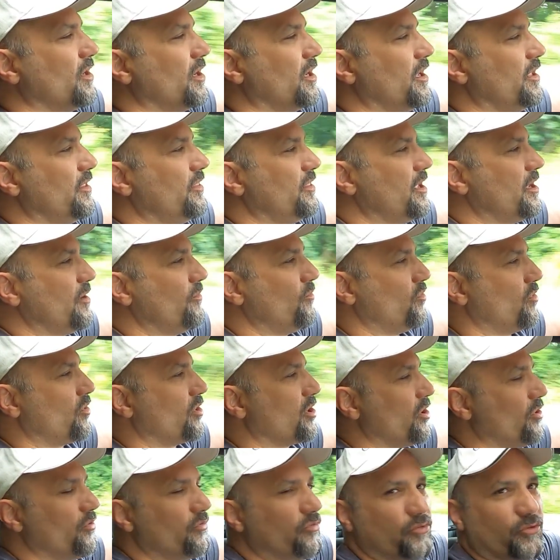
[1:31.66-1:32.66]
and then we'll
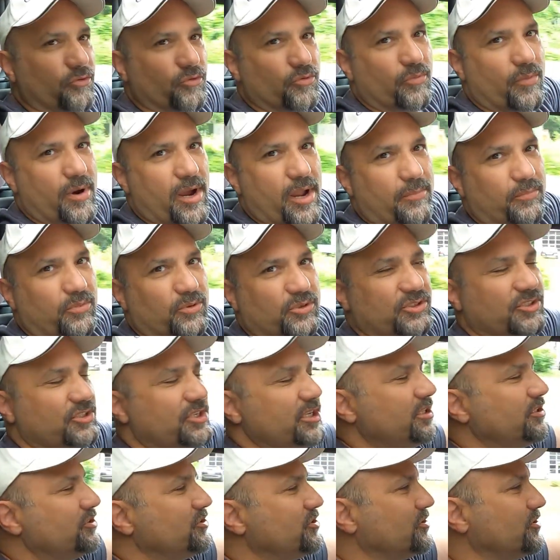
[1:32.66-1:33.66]
go through my
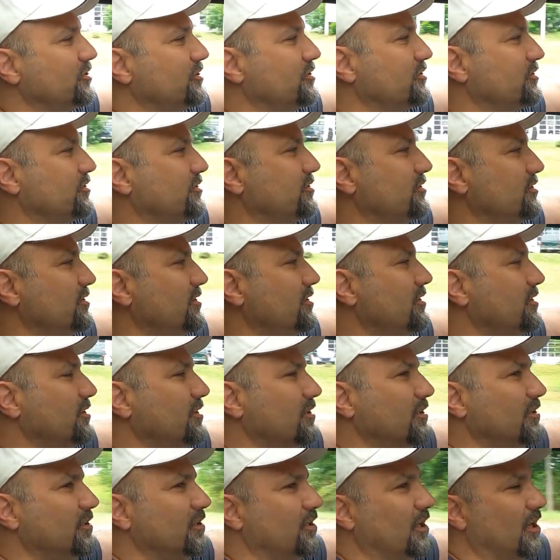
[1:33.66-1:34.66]
procedures
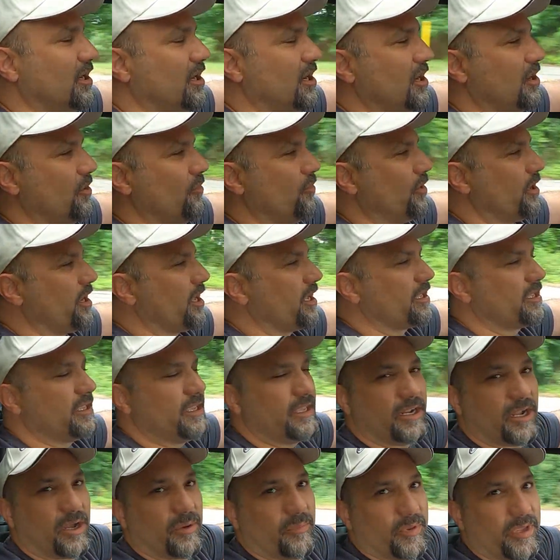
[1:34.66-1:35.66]
when I
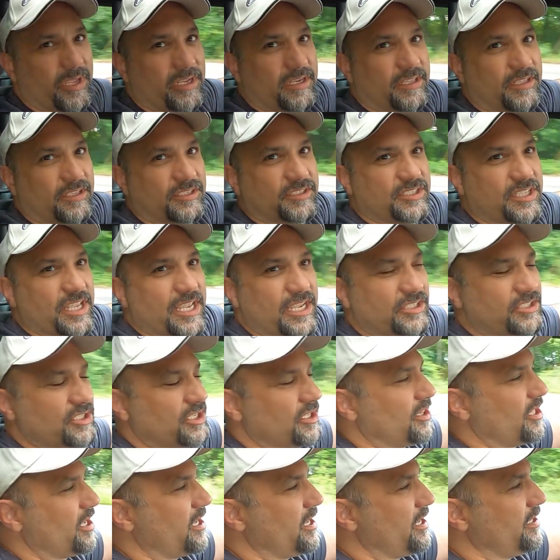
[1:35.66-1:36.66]
get up into the
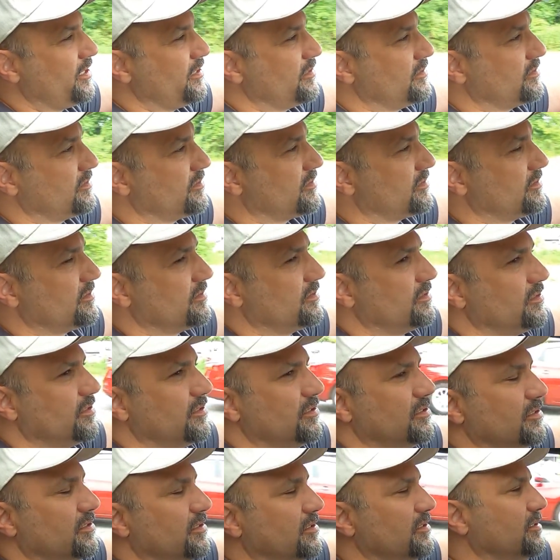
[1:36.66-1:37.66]
staging lanes,
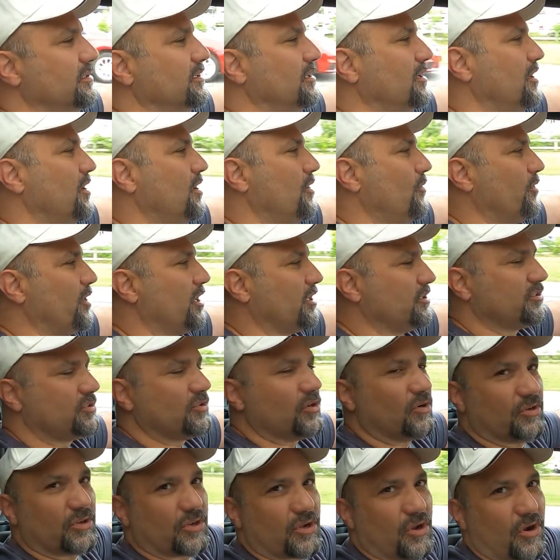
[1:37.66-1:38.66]
when I
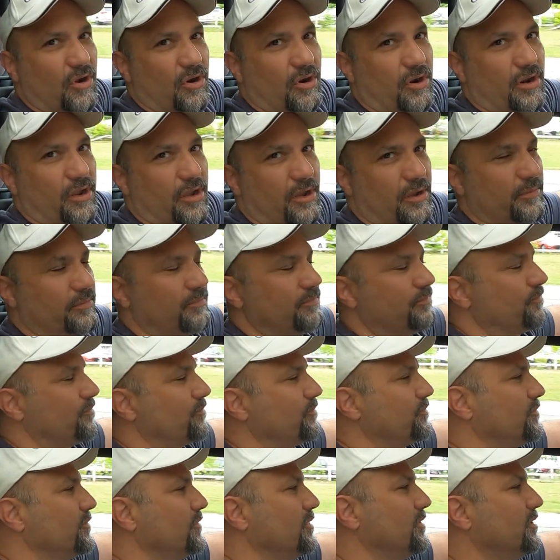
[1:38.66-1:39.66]
start the car up,
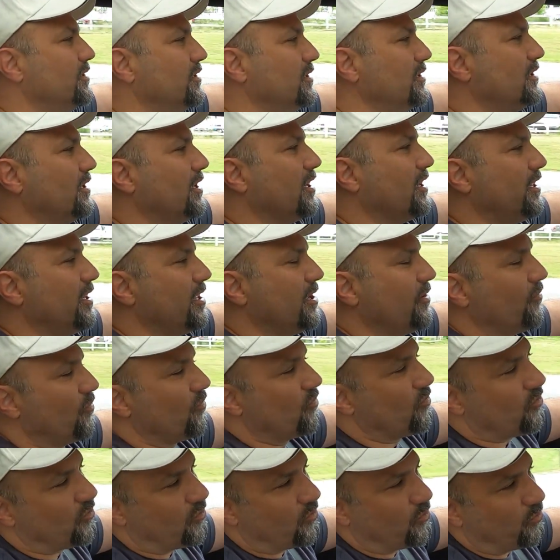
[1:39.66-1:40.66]
and then
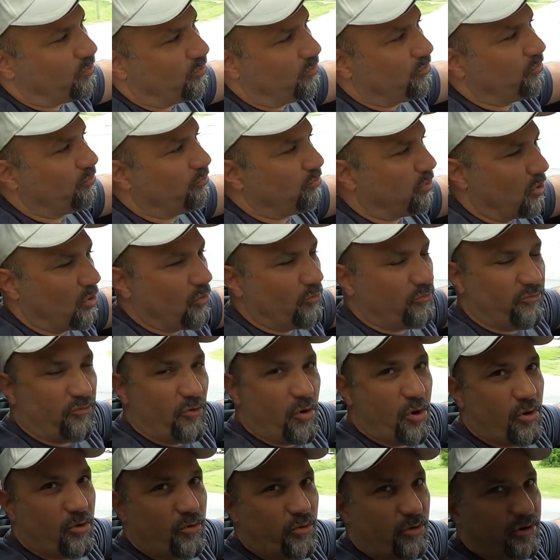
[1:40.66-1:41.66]
we'll pull
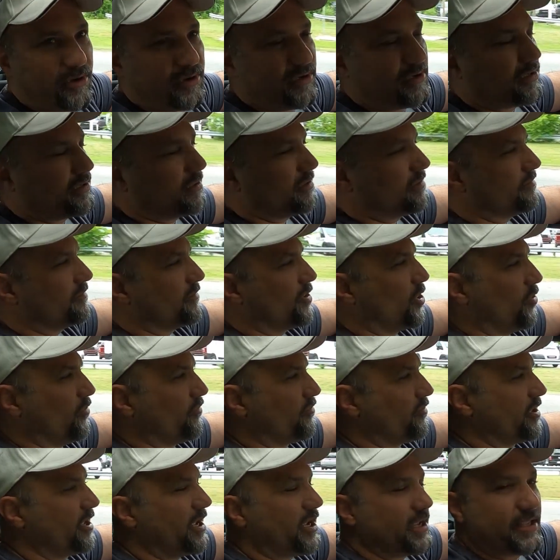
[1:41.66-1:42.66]
forward.
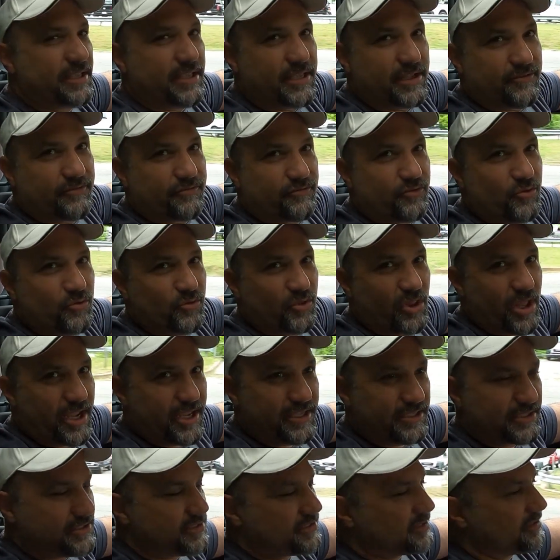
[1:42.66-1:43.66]
Hopefully I can get a few
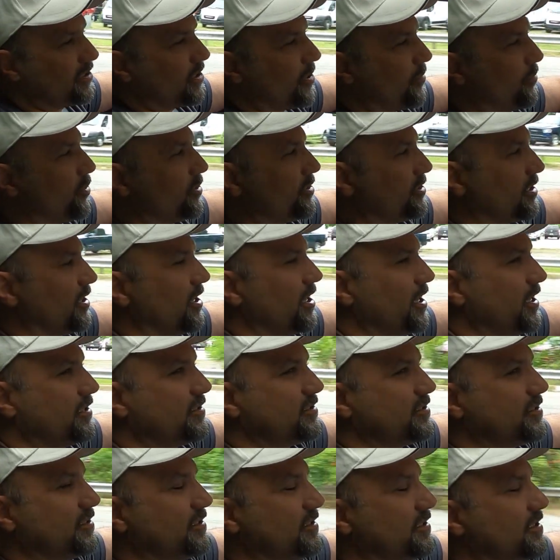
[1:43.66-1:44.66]
lights. I'll put the
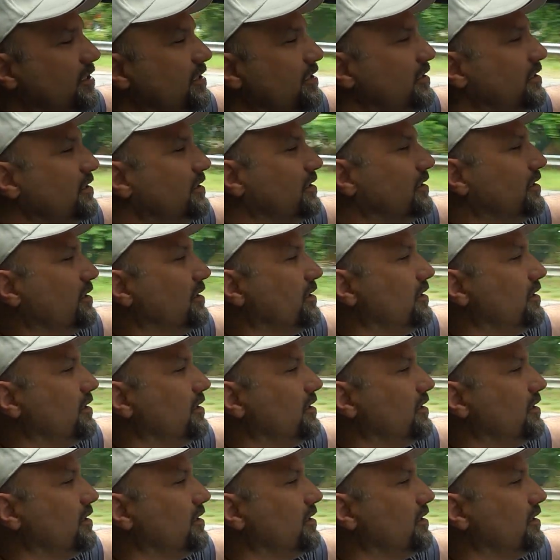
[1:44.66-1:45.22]
lights in the